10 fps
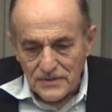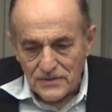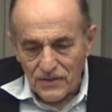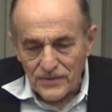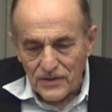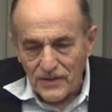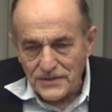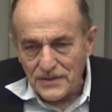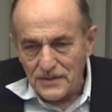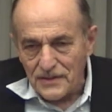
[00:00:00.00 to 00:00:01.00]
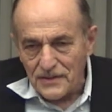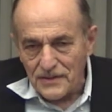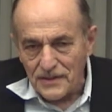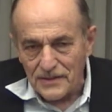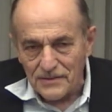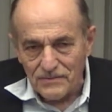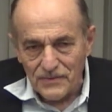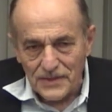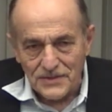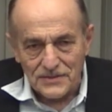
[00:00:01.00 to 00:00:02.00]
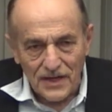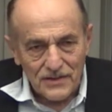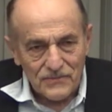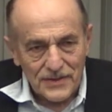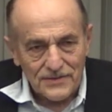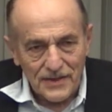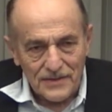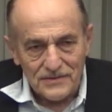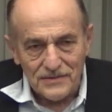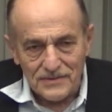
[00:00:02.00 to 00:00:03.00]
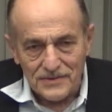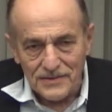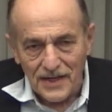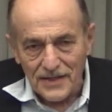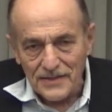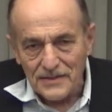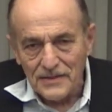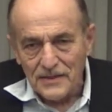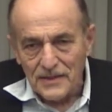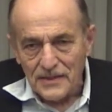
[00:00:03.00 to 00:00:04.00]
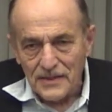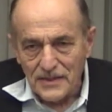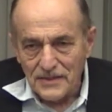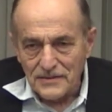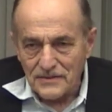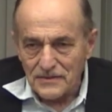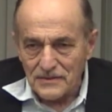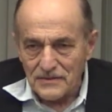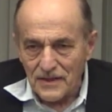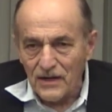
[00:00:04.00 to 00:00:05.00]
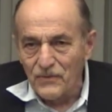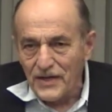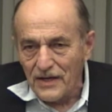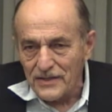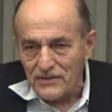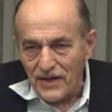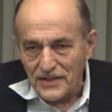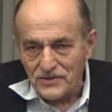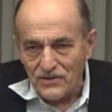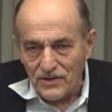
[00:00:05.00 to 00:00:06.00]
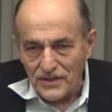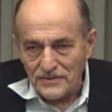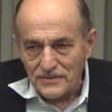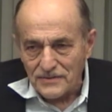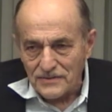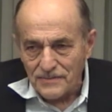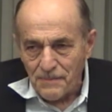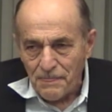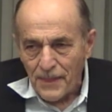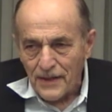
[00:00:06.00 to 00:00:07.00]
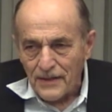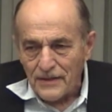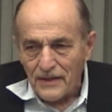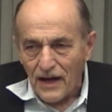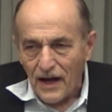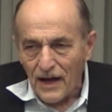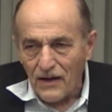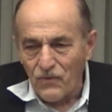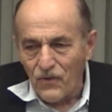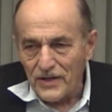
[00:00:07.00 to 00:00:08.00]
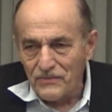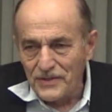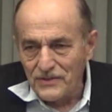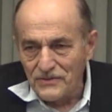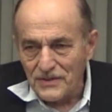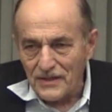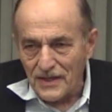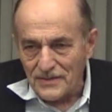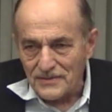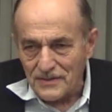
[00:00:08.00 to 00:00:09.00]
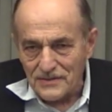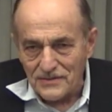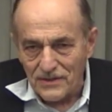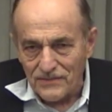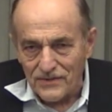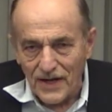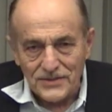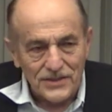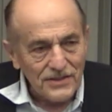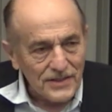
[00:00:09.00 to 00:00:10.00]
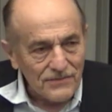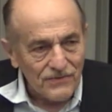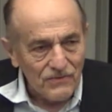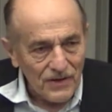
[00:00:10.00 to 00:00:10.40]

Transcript: So the question that we could start with then to, tonight is, are we on a crash course? what are we using as a, sort of a criteria for